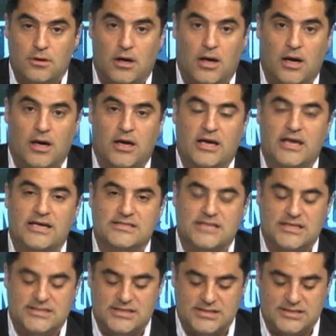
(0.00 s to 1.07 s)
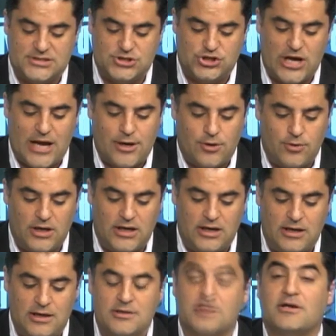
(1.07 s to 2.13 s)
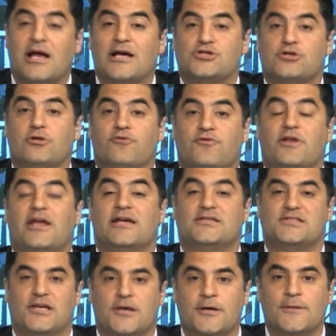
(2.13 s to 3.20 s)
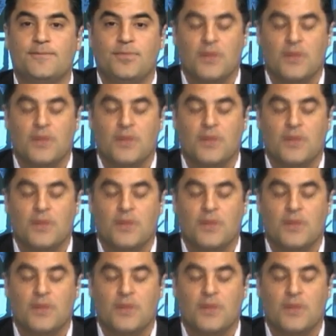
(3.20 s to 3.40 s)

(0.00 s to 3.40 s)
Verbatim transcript: Uh, he says he's a shadowy international financier.